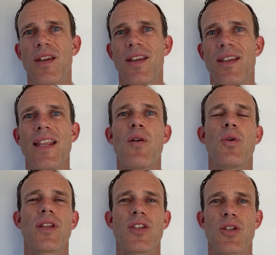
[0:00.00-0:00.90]
the
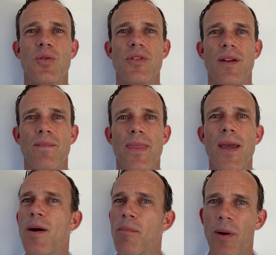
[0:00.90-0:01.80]
network that you're using.
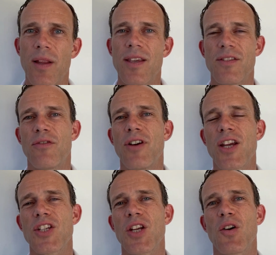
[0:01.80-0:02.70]
But it is a
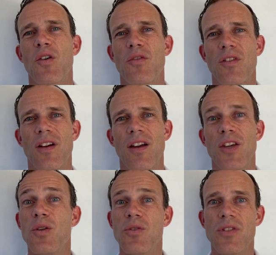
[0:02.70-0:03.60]
fraction of a
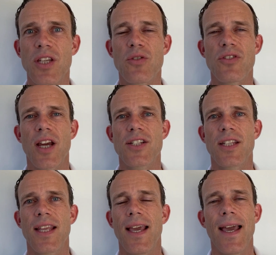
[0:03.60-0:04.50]
USD
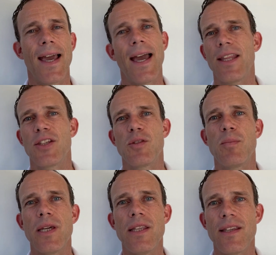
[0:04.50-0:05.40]
transaction, and the
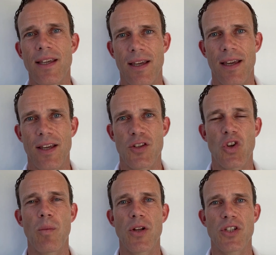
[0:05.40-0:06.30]
speed is
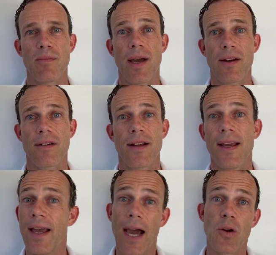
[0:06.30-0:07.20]
so much better.
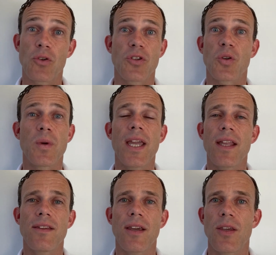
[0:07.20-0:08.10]
And also in the
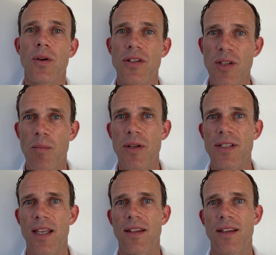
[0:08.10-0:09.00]
weekend, you can simply
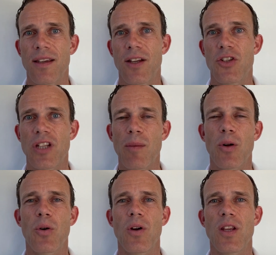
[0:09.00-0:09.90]
send a
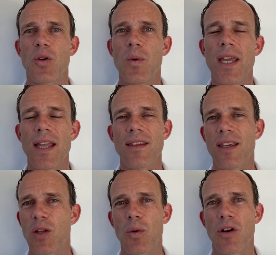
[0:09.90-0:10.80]
stablecoin in the weekend.
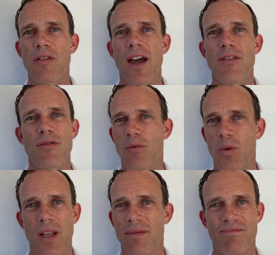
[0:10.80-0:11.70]
It will arrive
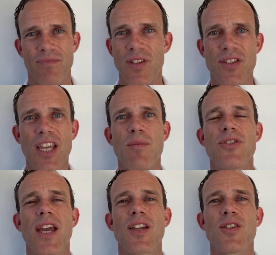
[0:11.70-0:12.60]
within the same
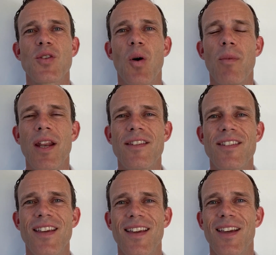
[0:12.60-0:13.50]
seconds or minutes,
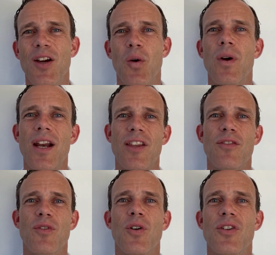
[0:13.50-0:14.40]
whereas
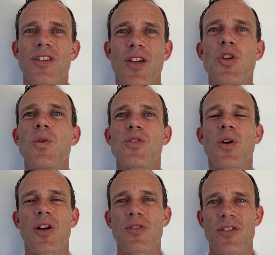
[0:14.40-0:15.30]
of course a US
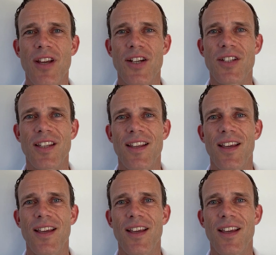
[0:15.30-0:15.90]
dollar transaction